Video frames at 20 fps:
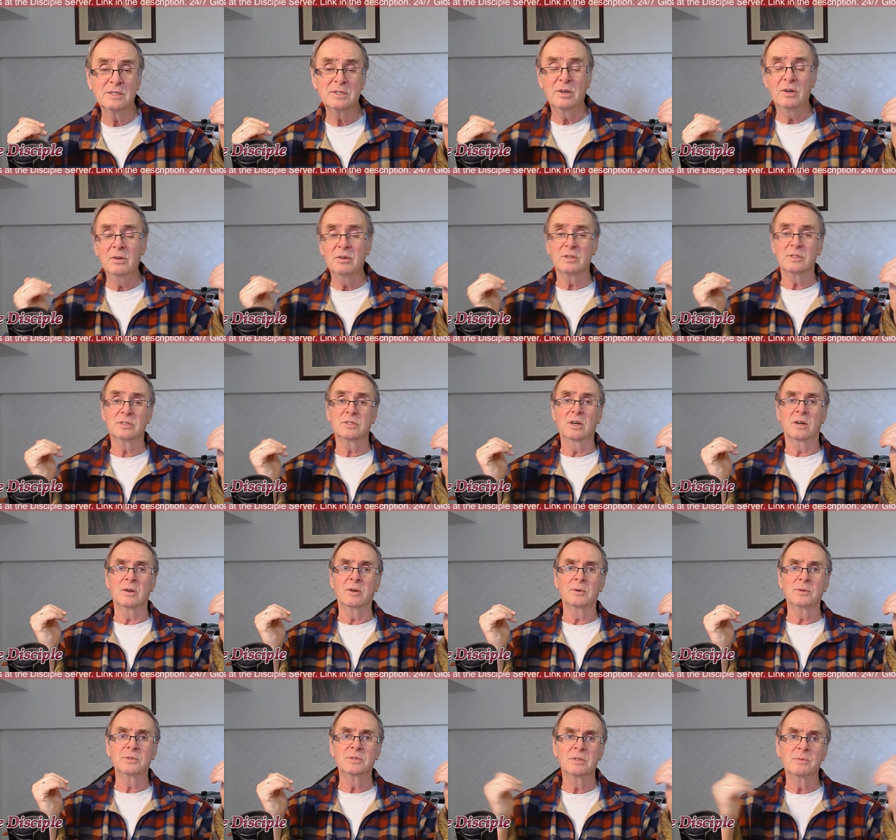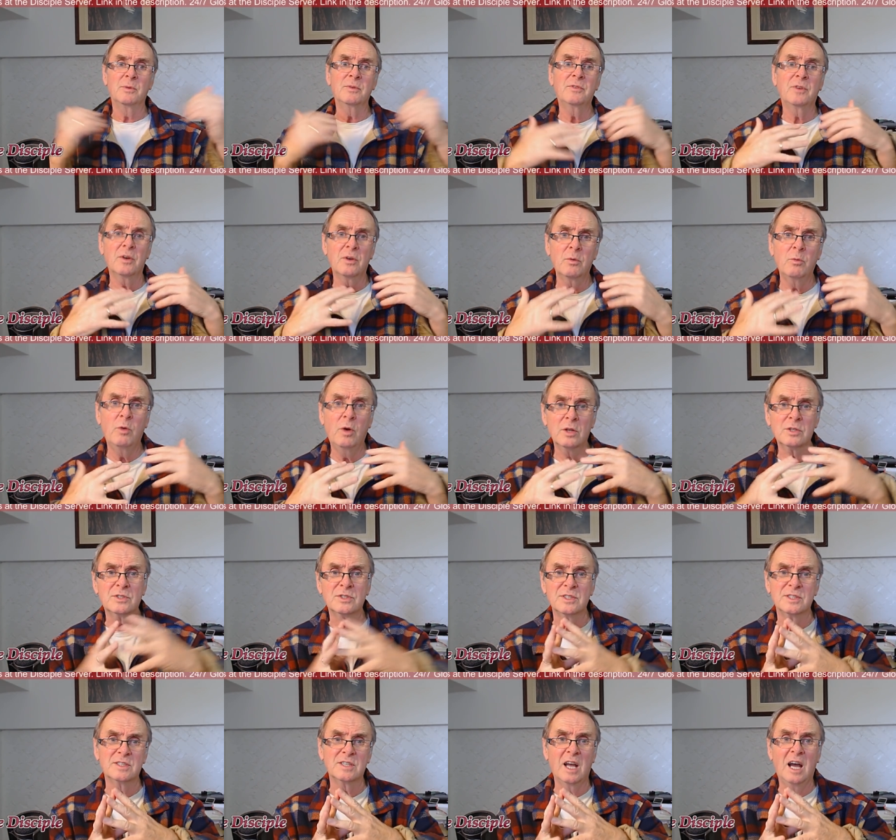Let's call it sorrows. We've got to
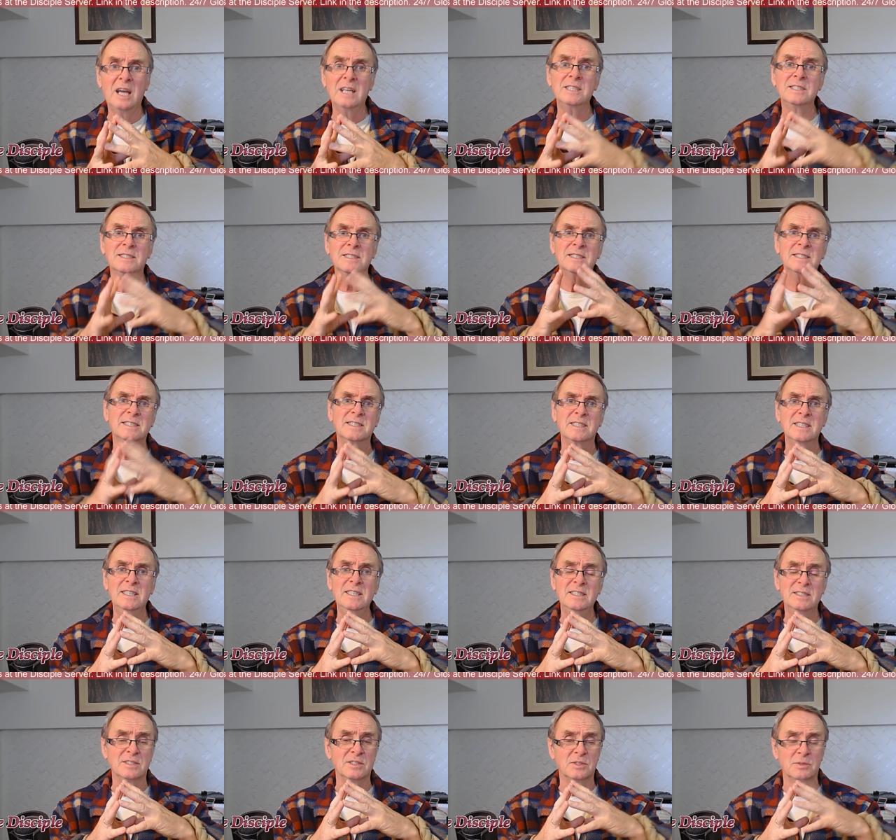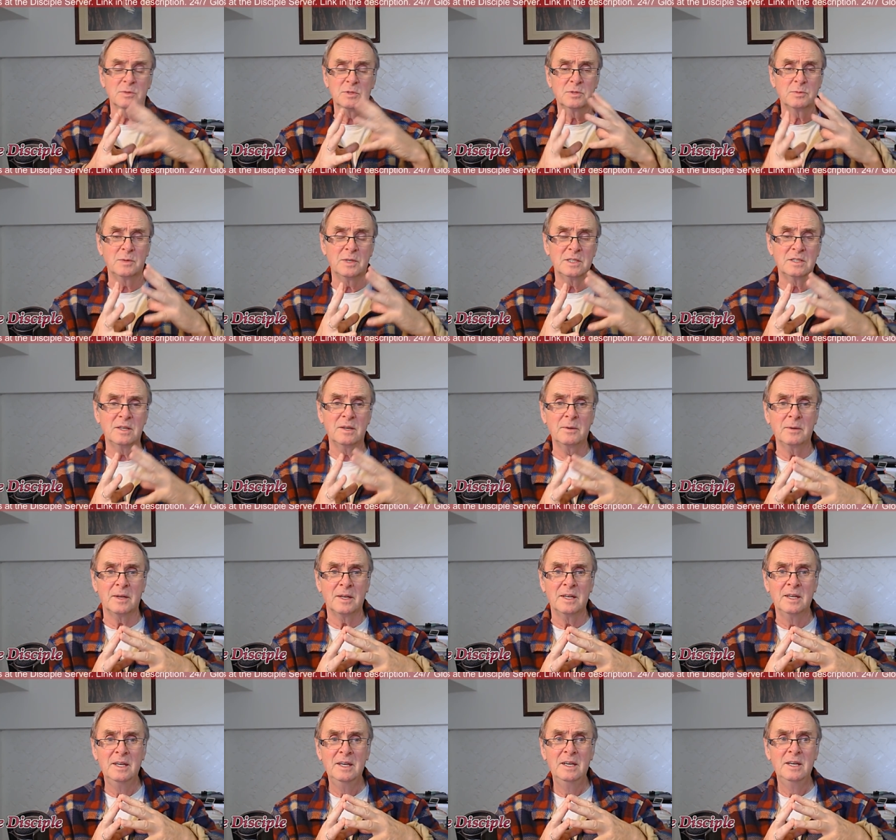watch the signs and the seasons, which we're
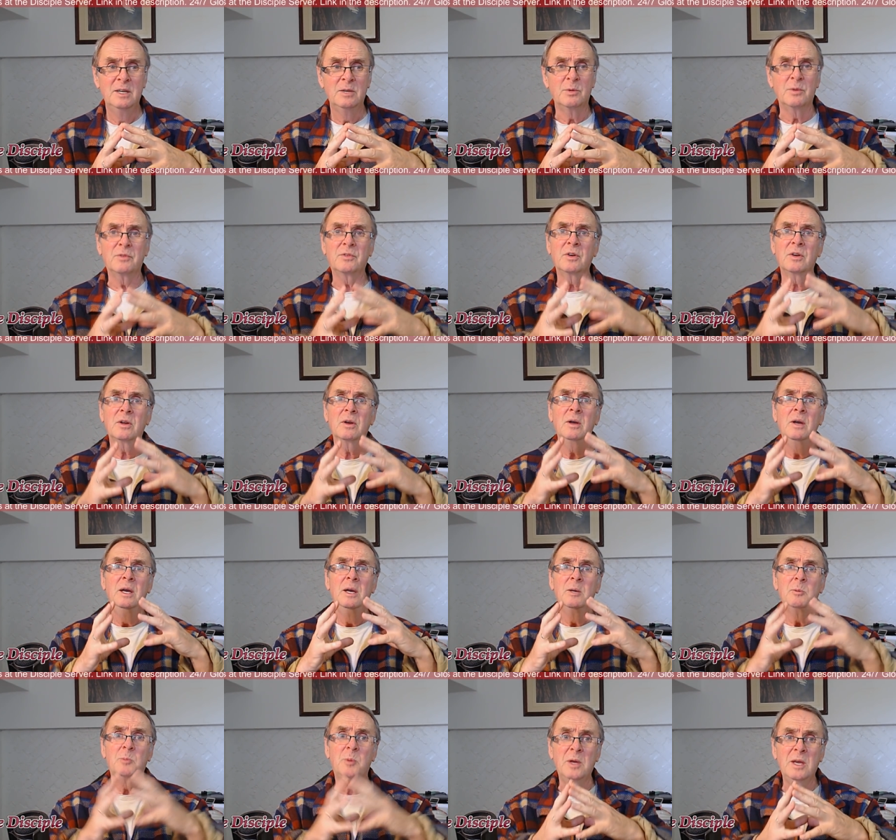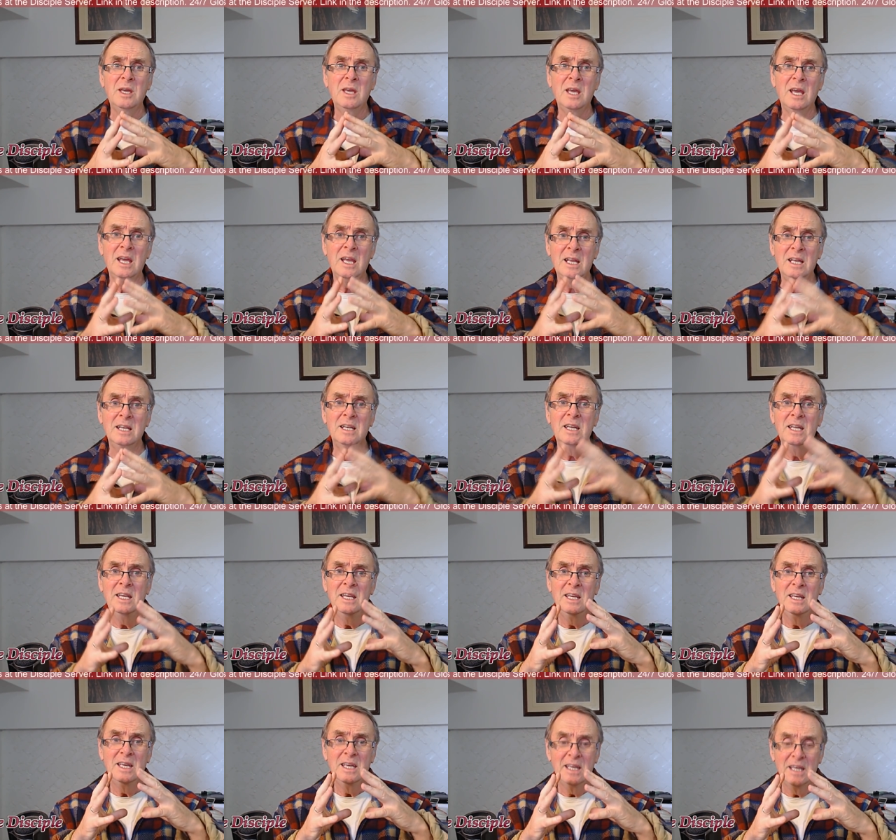doing. We've got to be
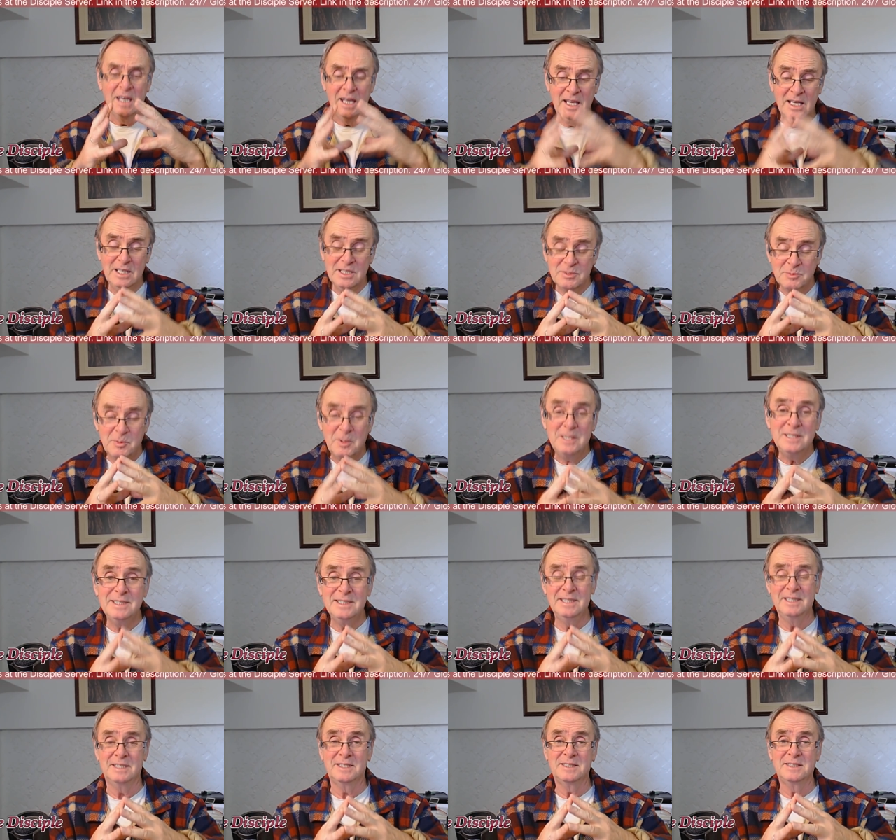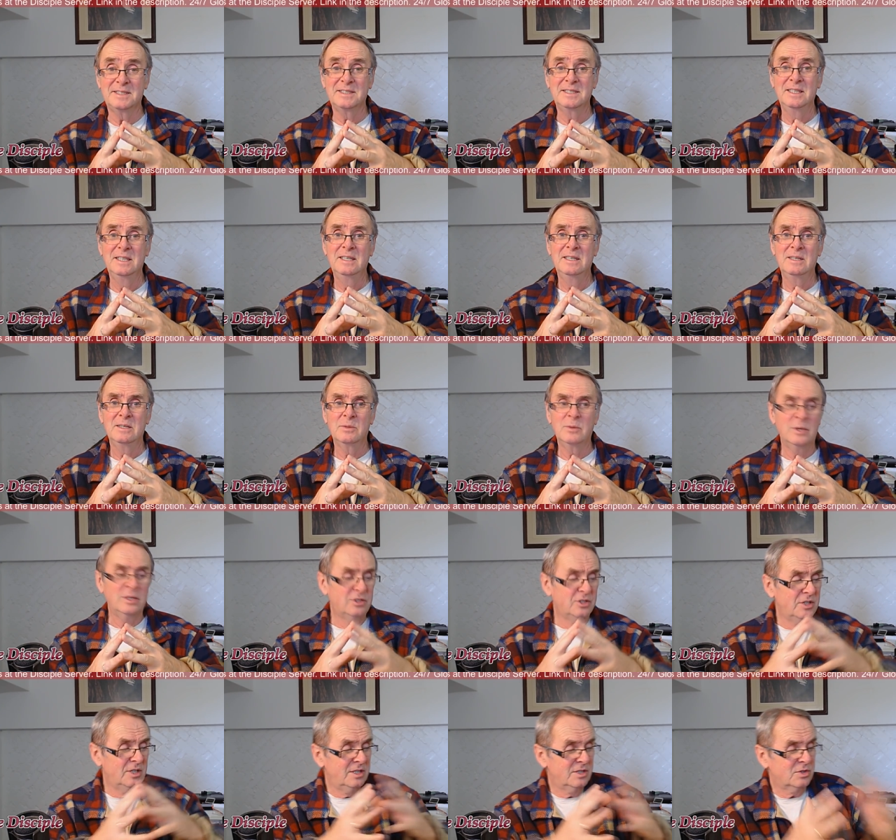in his business,
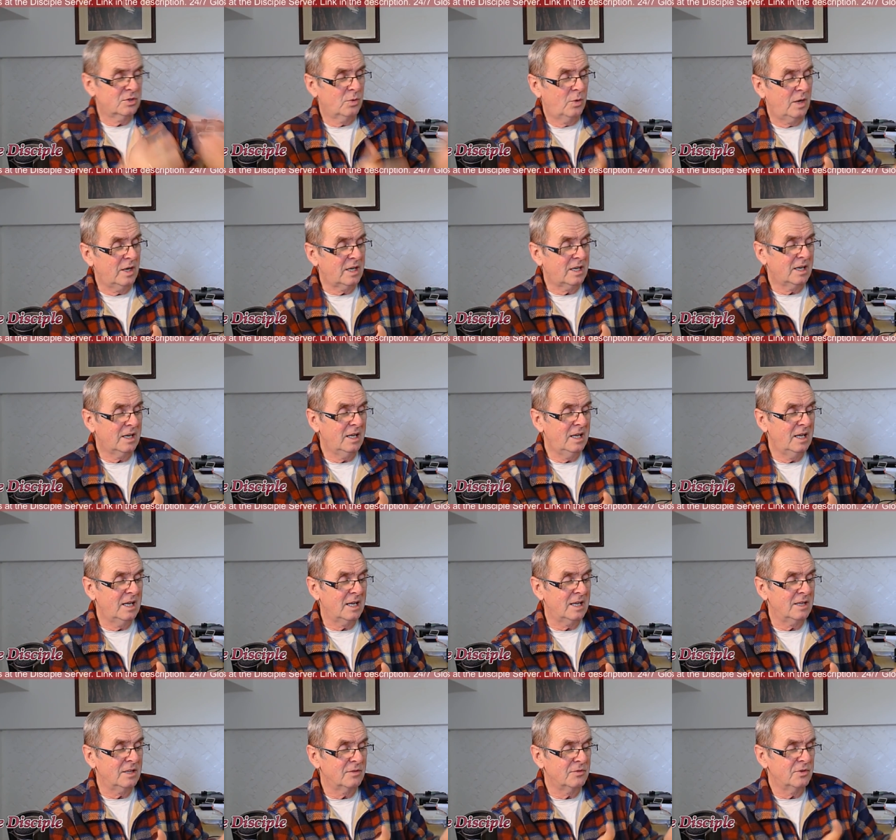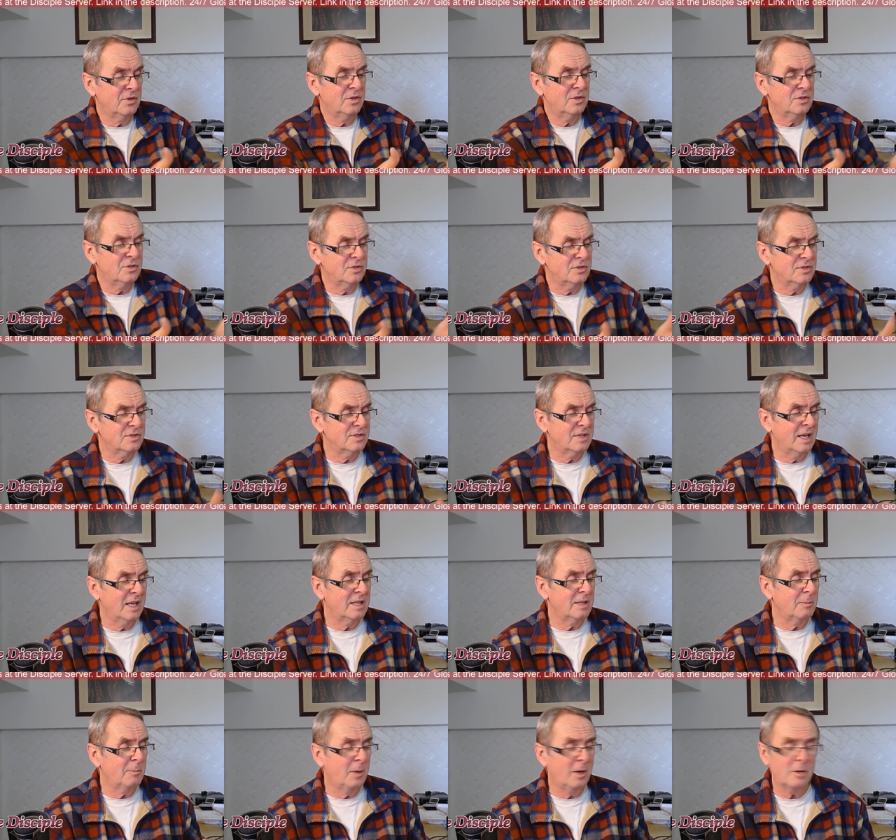which is quite clear in the virgins
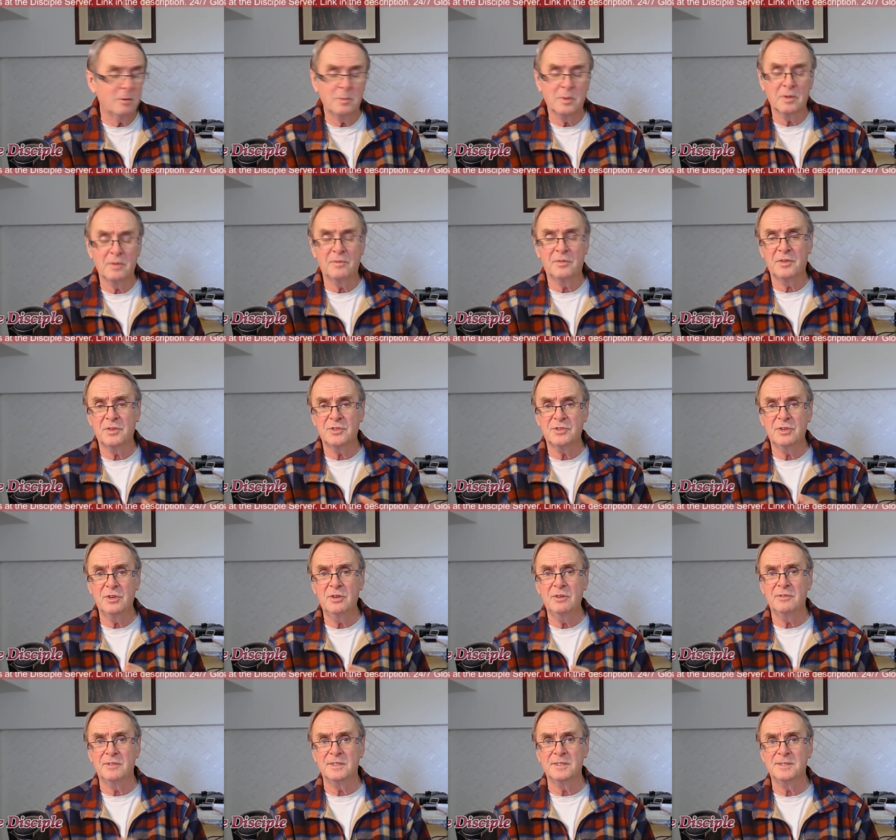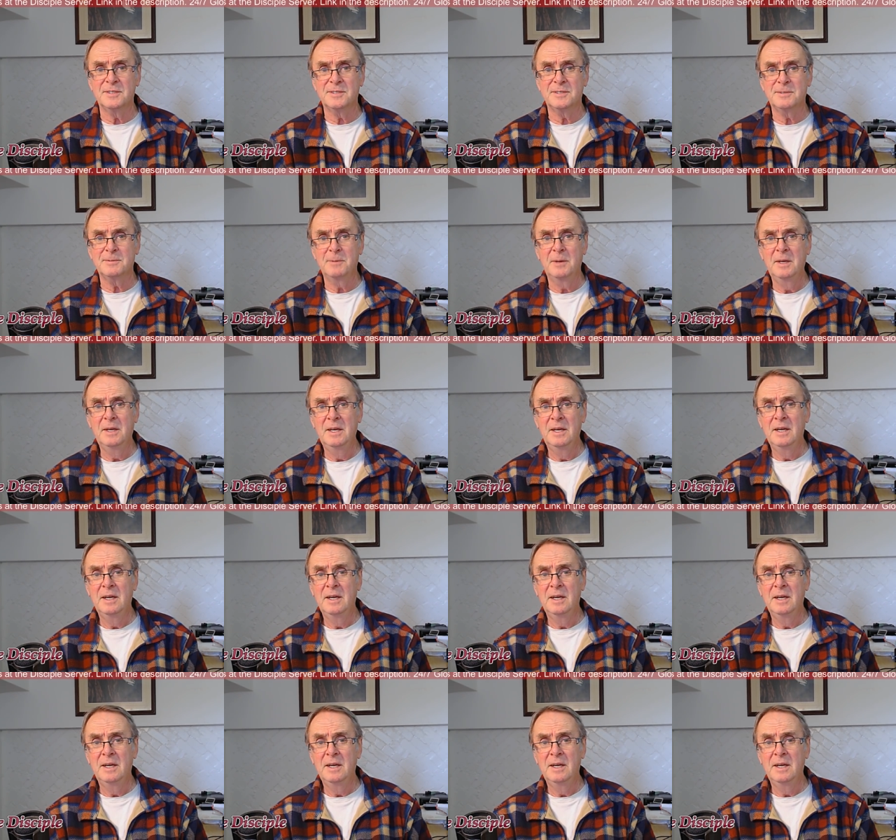and the parable of the servants.